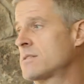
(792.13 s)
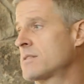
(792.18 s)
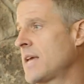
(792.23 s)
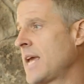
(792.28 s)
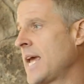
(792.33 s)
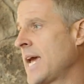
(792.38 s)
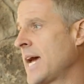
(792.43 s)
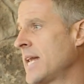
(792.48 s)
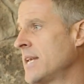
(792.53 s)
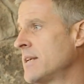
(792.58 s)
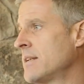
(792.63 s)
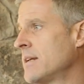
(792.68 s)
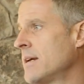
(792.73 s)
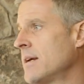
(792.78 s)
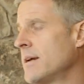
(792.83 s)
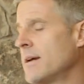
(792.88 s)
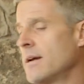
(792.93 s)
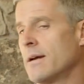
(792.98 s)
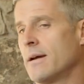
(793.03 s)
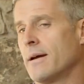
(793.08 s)
And
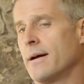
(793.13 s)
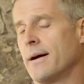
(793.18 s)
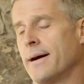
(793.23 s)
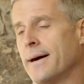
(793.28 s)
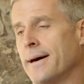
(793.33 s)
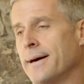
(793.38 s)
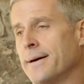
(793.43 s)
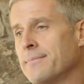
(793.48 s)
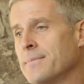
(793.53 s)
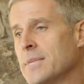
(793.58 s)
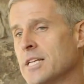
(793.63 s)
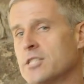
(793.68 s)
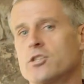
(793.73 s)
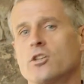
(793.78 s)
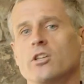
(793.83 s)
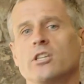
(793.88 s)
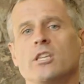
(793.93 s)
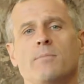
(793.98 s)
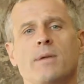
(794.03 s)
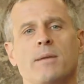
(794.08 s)
it's
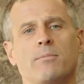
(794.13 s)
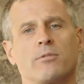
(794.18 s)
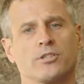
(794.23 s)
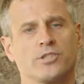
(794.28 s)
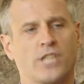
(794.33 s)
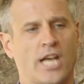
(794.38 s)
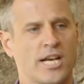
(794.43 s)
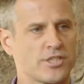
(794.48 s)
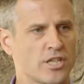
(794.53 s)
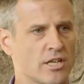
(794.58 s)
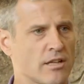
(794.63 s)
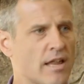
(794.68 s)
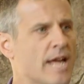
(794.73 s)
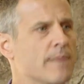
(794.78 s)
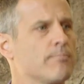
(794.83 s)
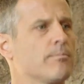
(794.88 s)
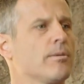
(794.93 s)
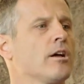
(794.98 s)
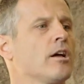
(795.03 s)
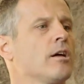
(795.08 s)
good that people are changing
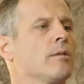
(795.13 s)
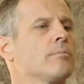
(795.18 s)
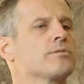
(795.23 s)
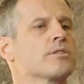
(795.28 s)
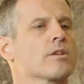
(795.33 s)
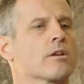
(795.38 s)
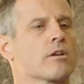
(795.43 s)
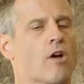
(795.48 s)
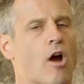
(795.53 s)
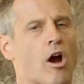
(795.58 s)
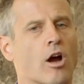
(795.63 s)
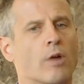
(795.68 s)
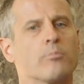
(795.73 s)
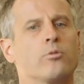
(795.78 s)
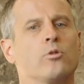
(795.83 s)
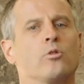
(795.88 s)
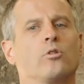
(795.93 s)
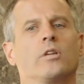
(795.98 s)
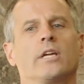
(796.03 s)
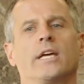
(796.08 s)
light bulbs,
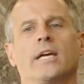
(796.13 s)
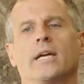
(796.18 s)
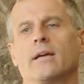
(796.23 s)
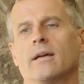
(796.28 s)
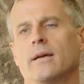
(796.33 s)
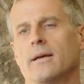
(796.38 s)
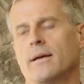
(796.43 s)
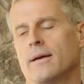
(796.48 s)
carpooling,